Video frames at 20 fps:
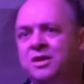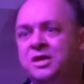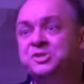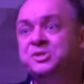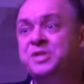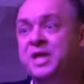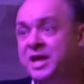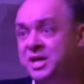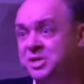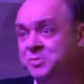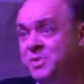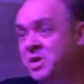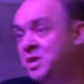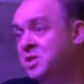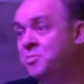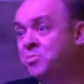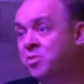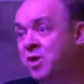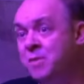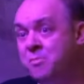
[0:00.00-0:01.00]
aesthetics
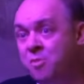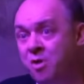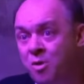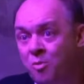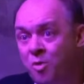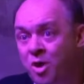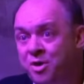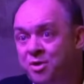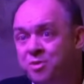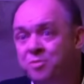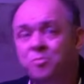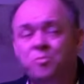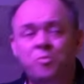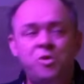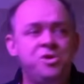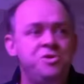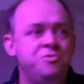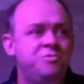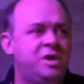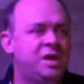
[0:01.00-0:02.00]
being the primary one,
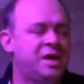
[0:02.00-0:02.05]
where you